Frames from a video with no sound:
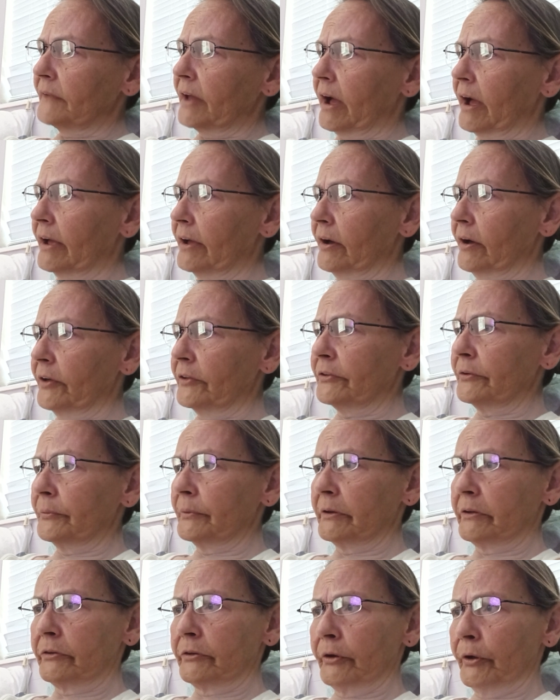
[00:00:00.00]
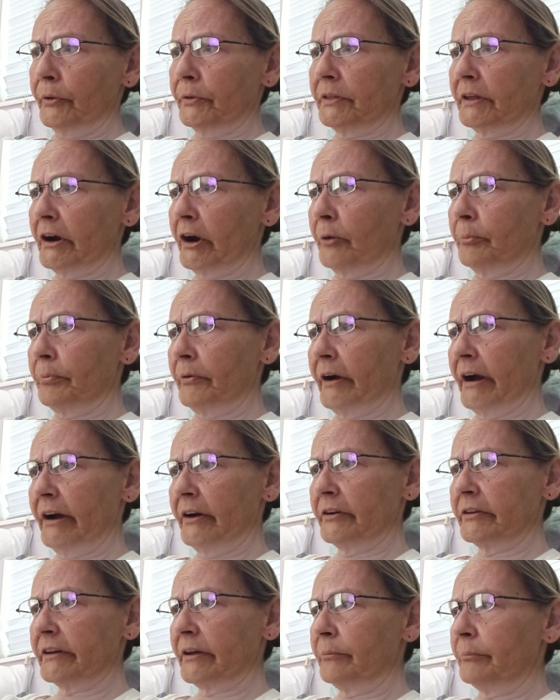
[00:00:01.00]
I also was told that our
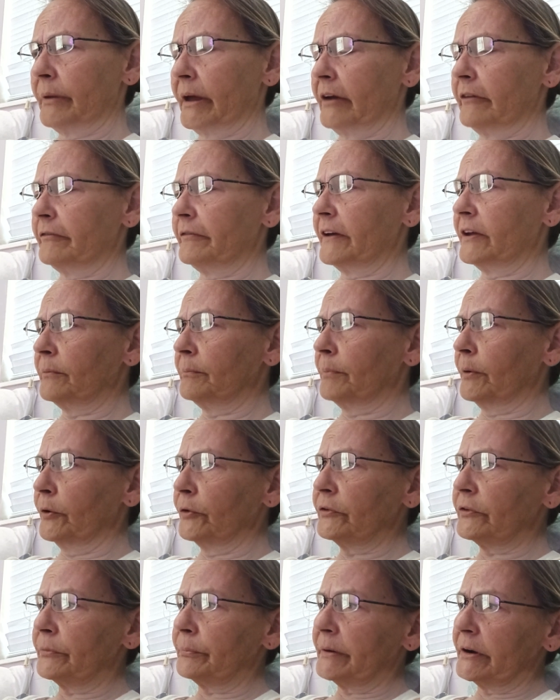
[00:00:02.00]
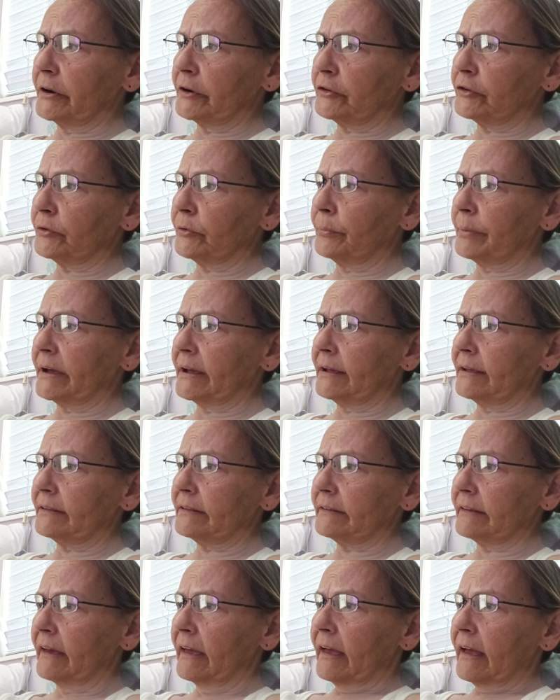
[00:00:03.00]
prayers can benefit both spiritual
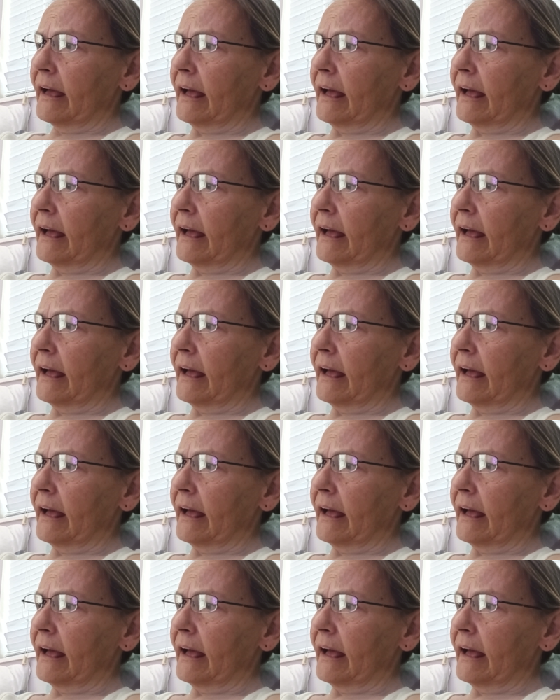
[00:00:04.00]
beings